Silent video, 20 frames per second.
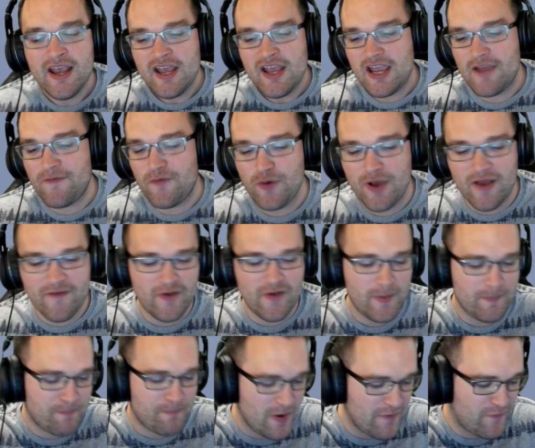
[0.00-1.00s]
If you're
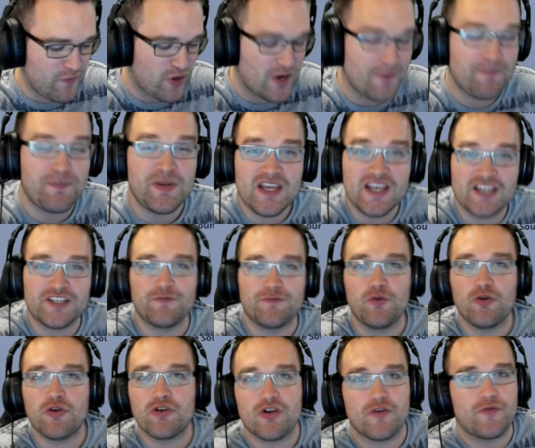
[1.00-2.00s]
on PS4
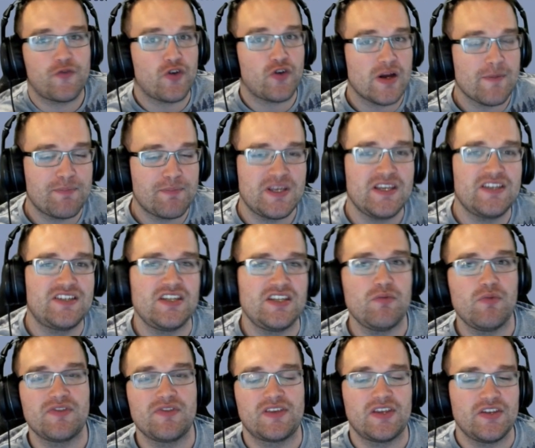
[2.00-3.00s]
or if you're on PC
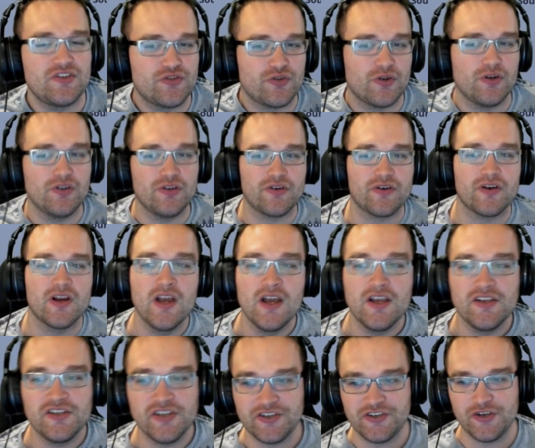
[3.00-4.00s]
with controller,
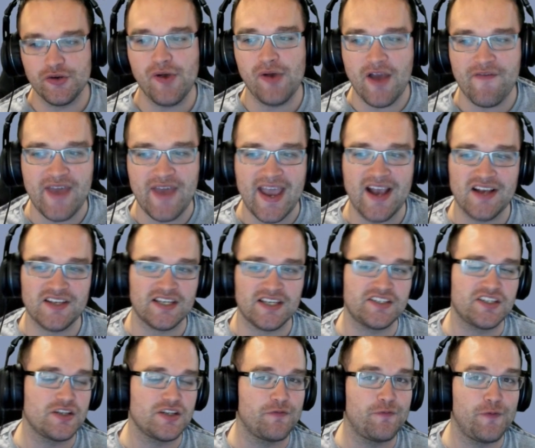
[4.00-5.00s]
you do have access
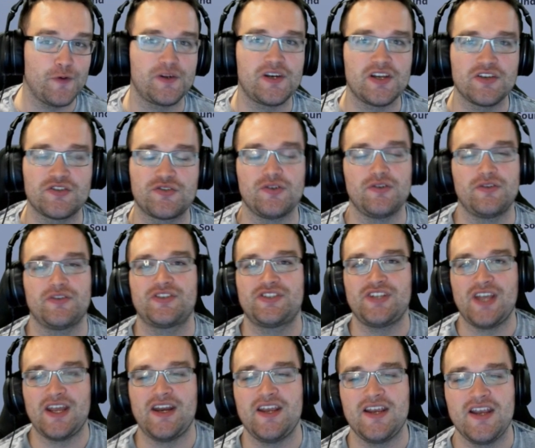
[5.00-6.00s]
to the foot controller
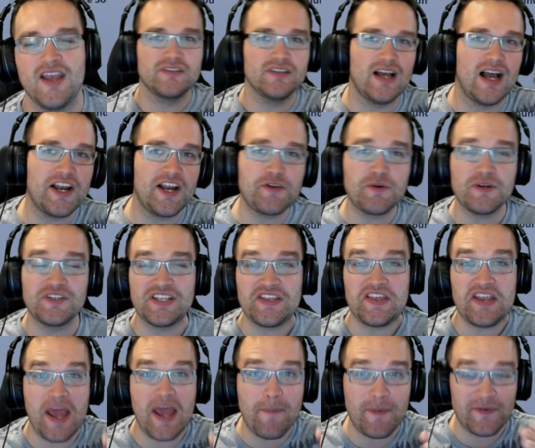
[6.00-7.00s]
setting. I just want to say
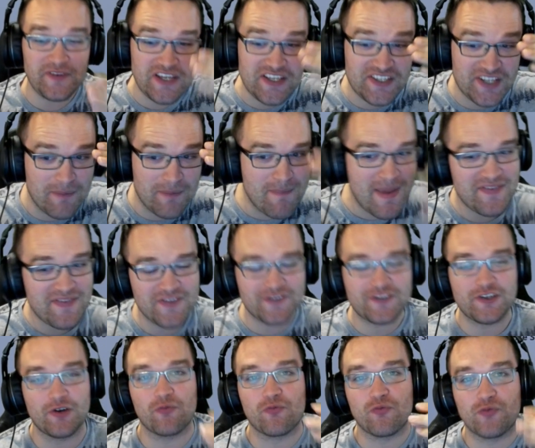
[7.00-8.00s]
that Epic needs to make
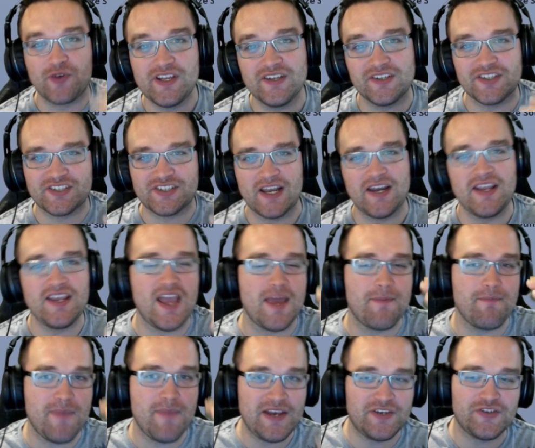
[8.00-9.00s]
this a real setting
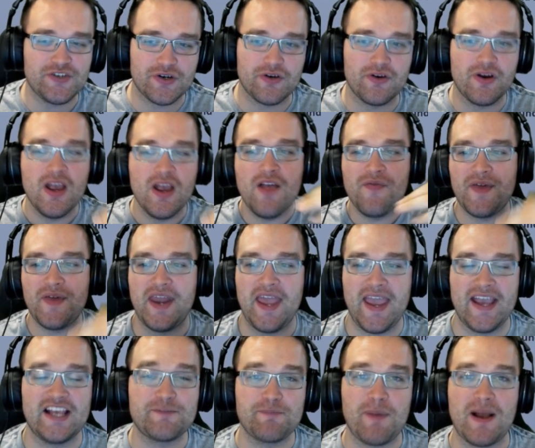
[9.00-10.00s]
and make sure that
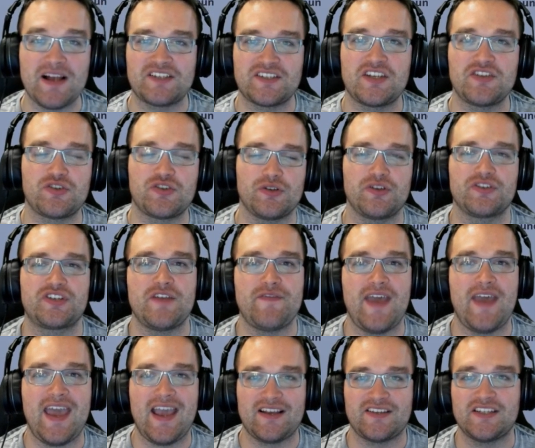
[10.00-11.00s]
Xbox controllers have
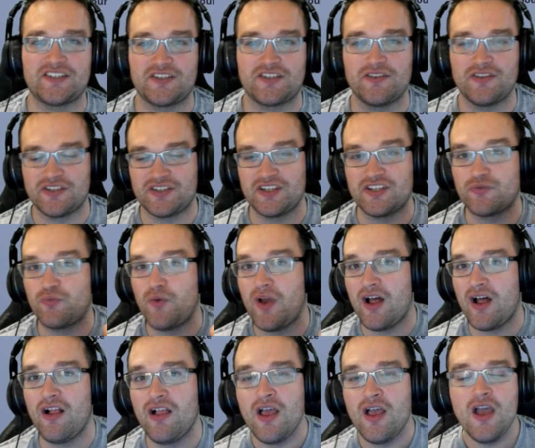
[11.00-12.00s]
access to this as
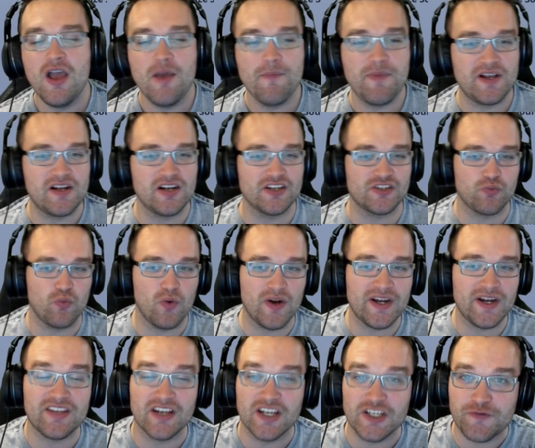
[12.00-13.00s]
well, because what
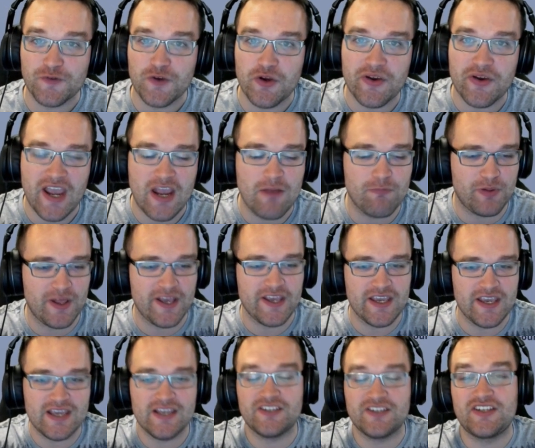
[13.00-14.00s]
it does for your gameplay
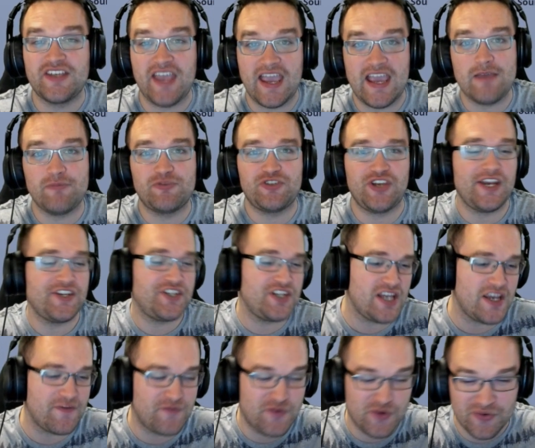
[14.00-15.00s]
is game
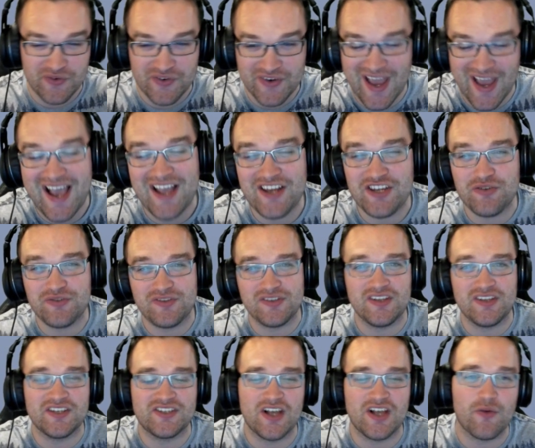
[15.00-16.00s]
changing. If you're not using
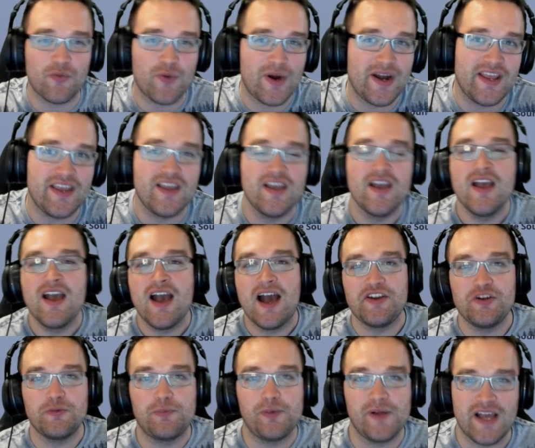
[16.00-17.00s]
this already
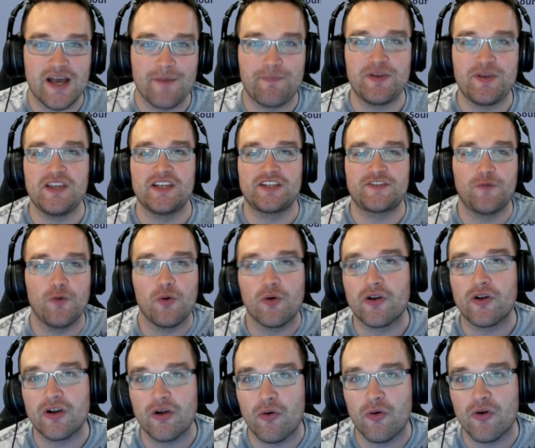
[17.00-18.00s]
and you play on
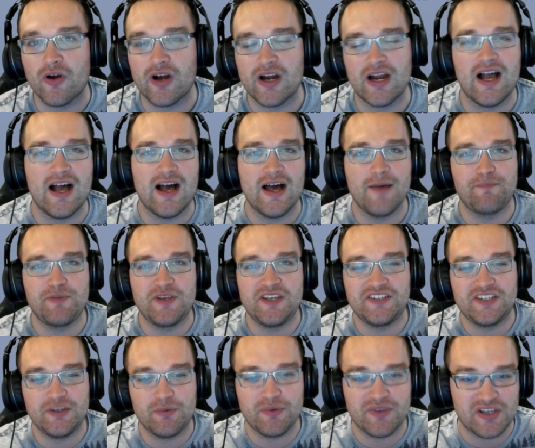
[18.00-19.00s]
PS4 or on
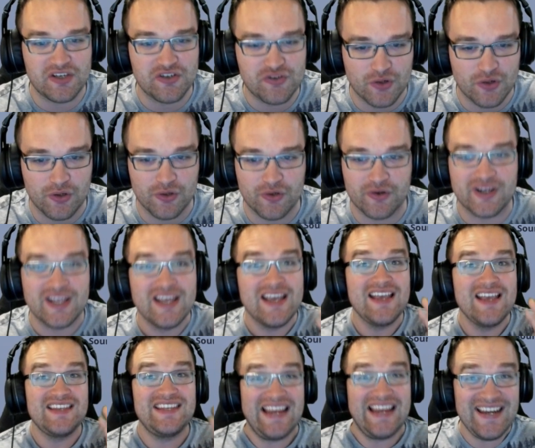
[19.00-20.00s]
PC with a controller,
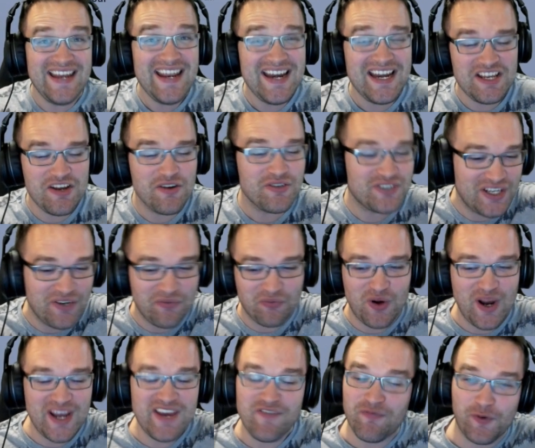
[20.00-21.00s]
you need to use it
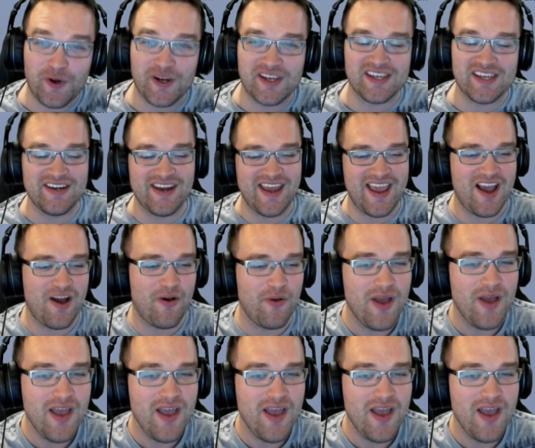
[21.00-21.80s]
right freaking now,